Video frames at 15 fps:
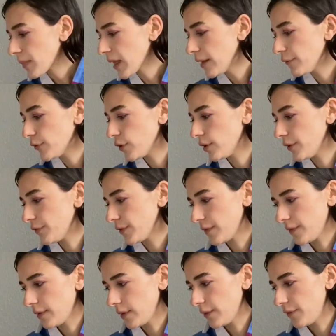
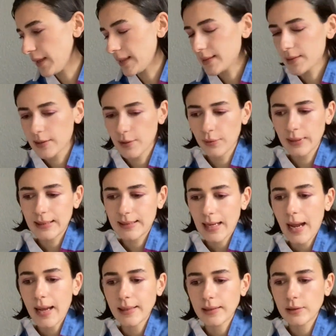If they're slowly
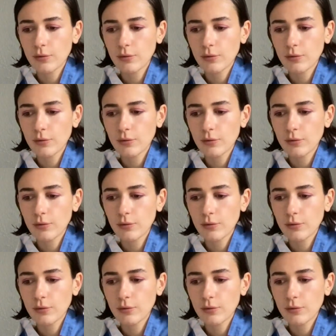dying,